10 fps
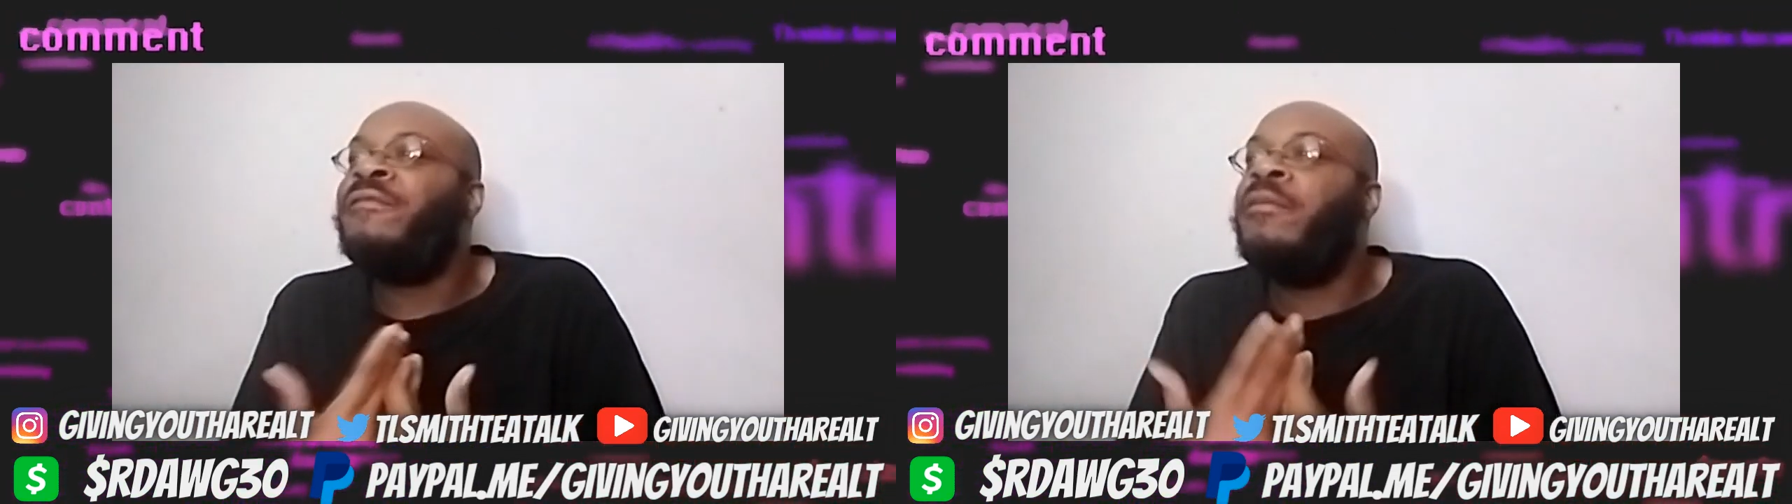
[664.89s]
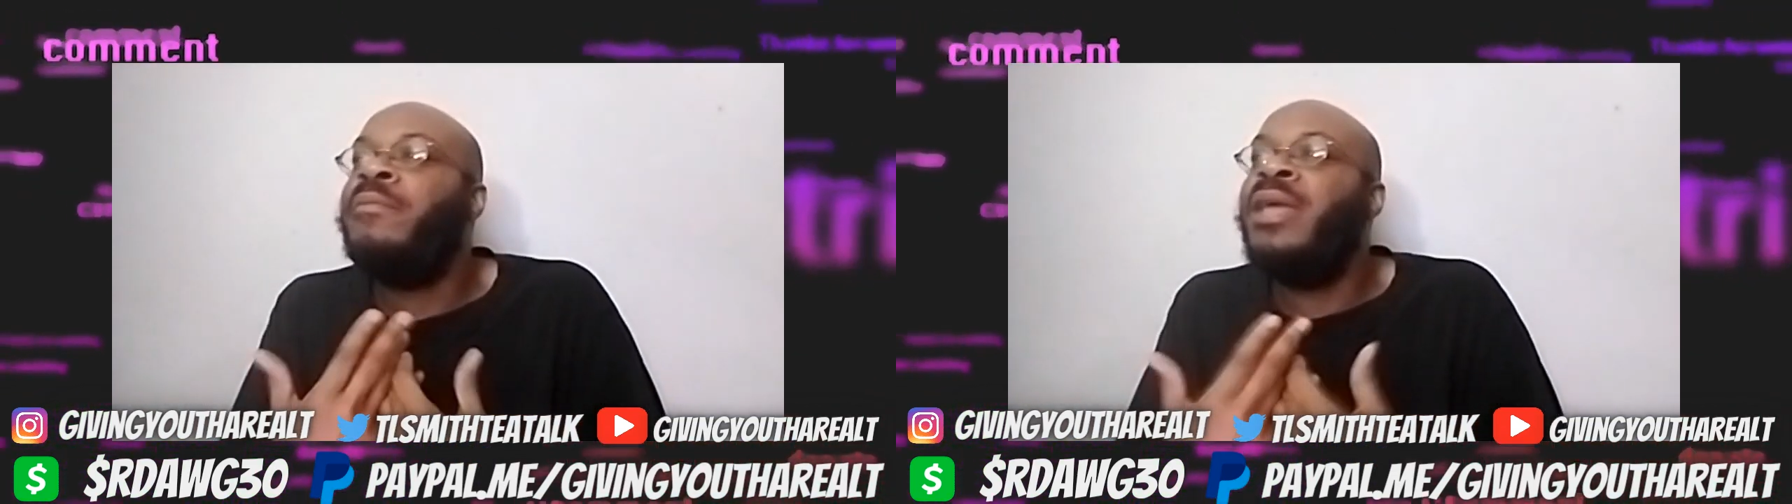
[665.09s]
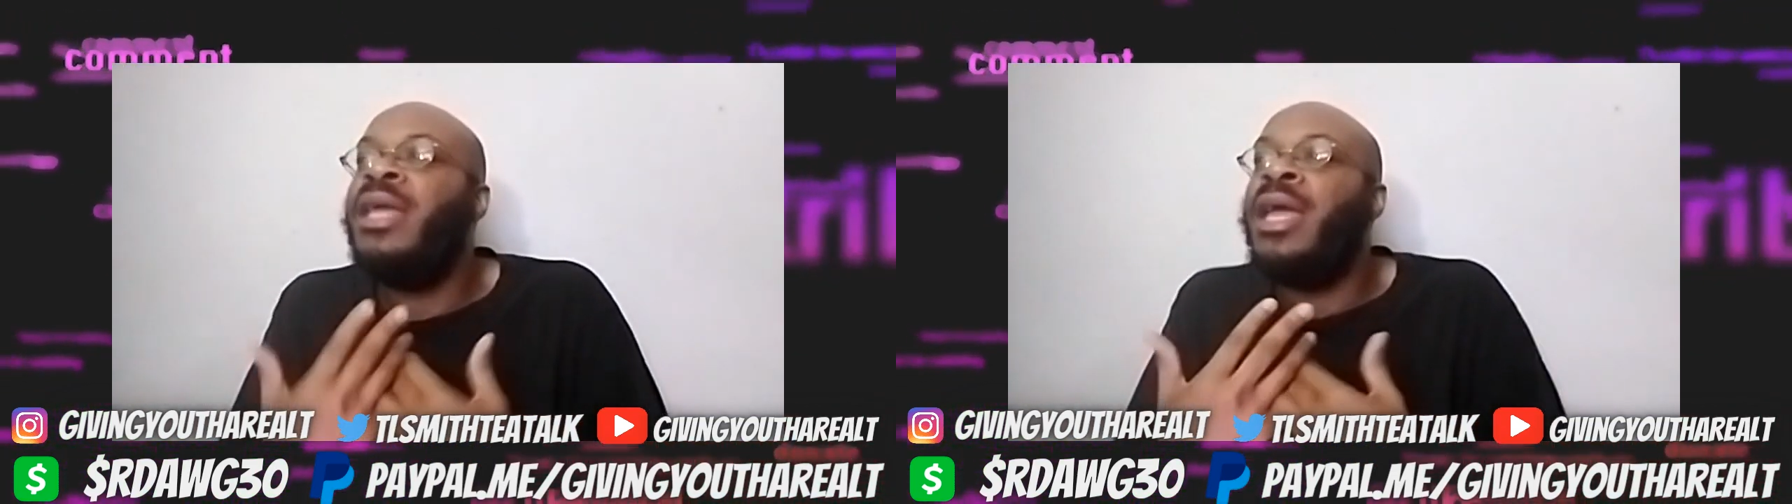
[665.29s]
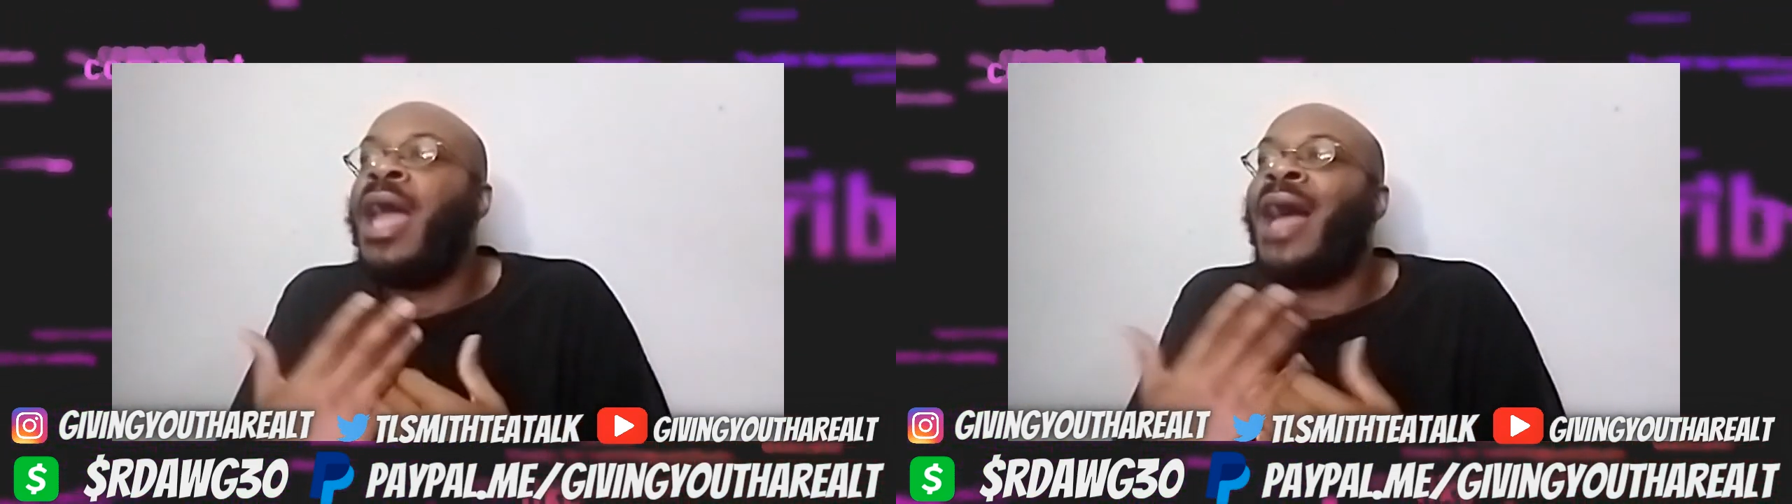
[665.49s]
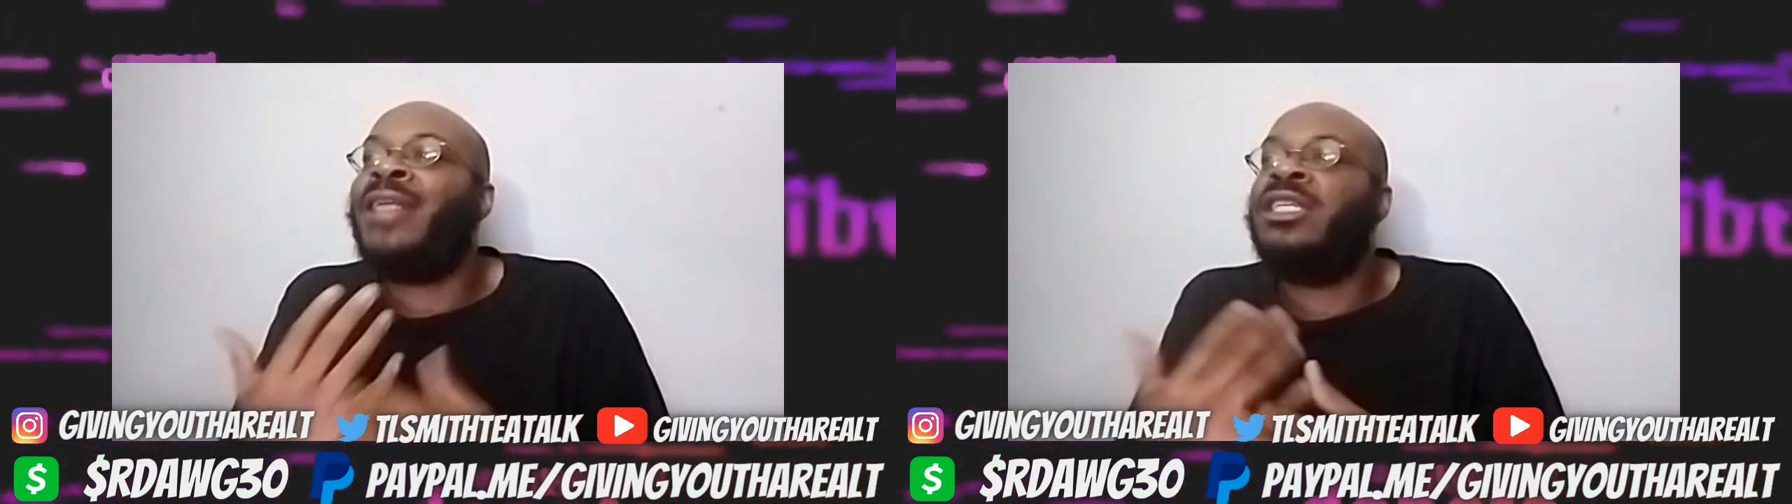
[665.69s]
For me,
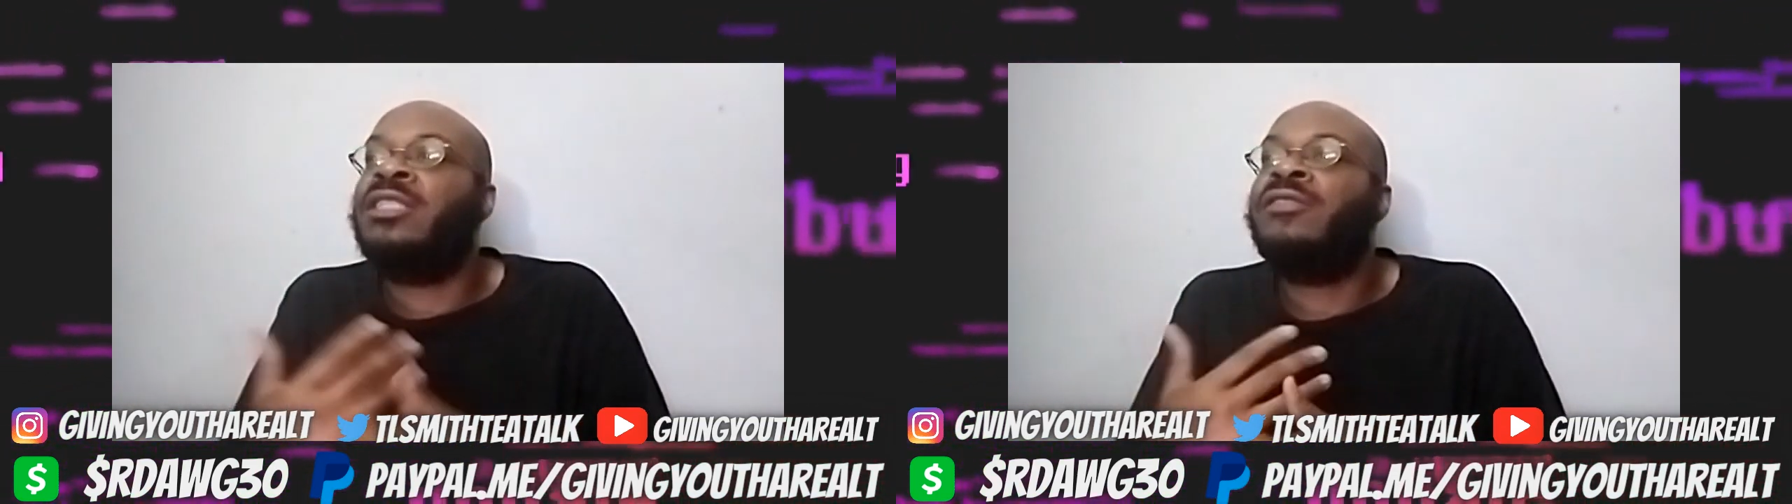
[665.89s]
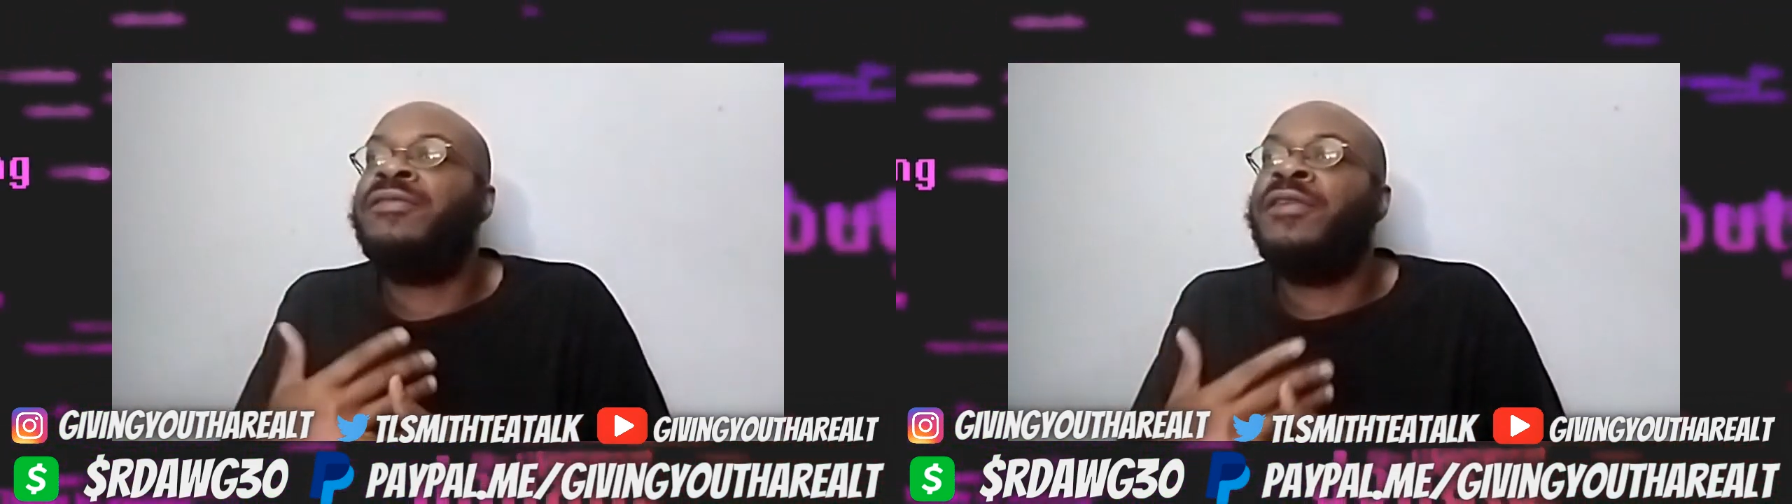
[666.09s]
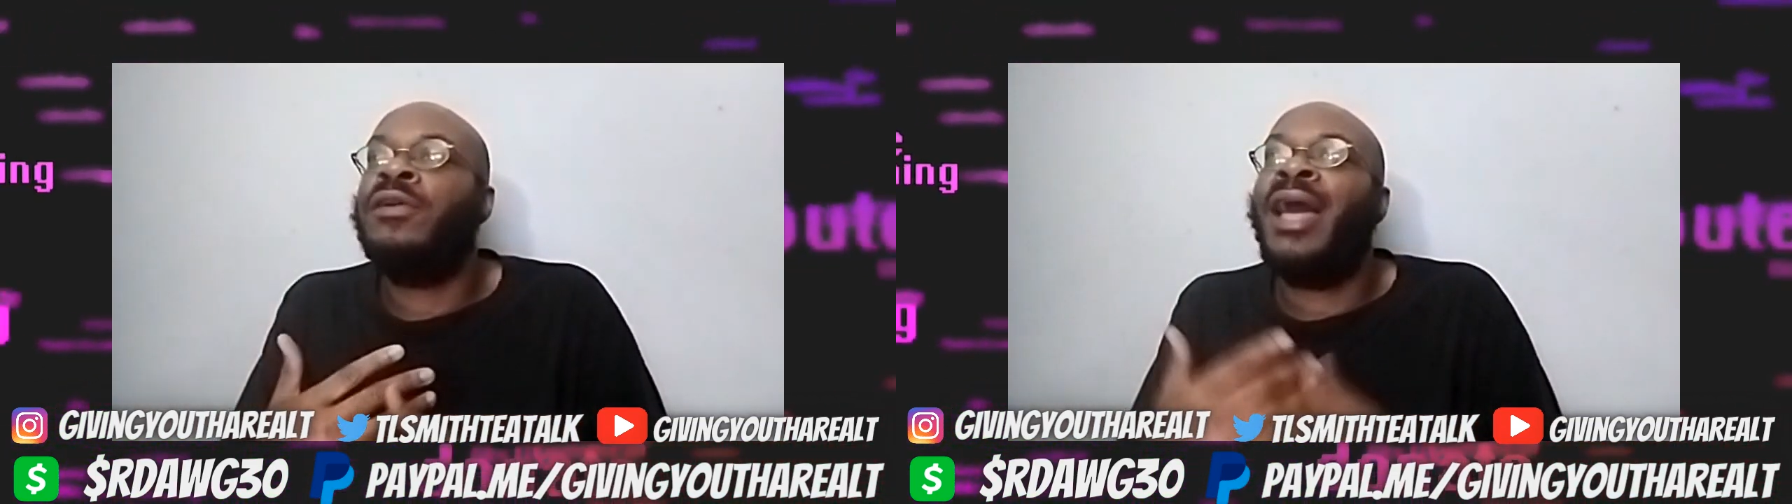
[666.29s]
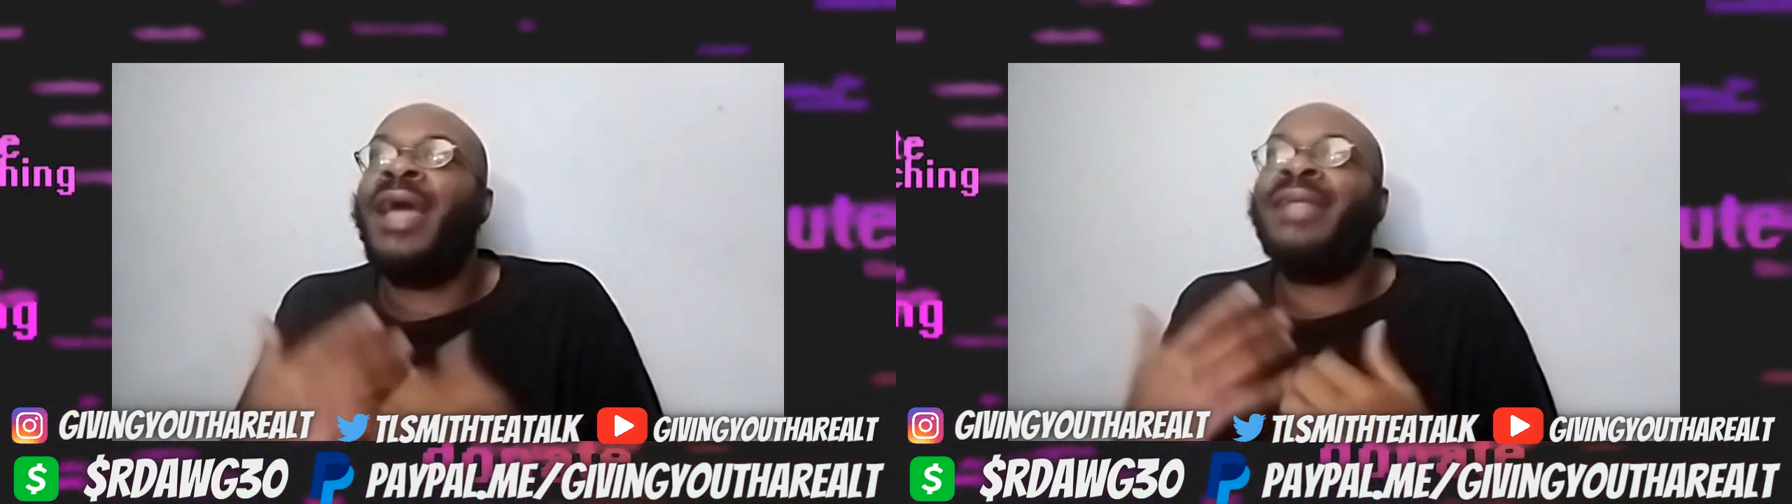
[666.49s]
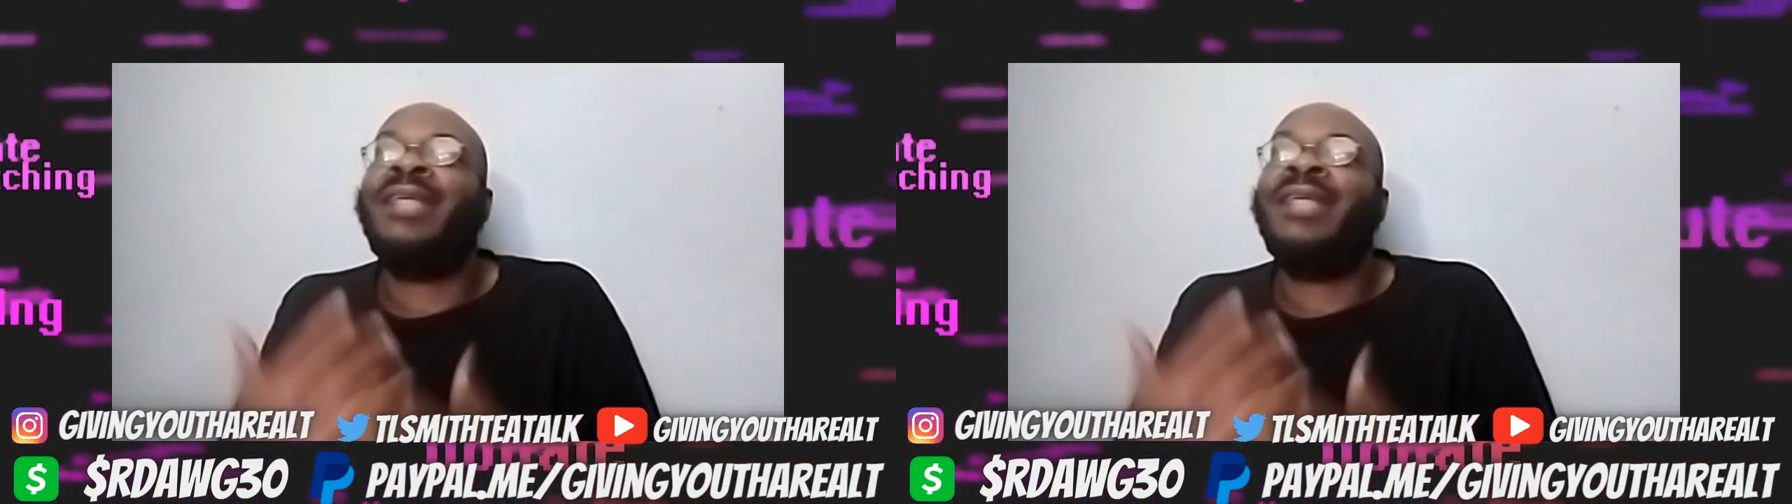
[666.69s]
I just feel like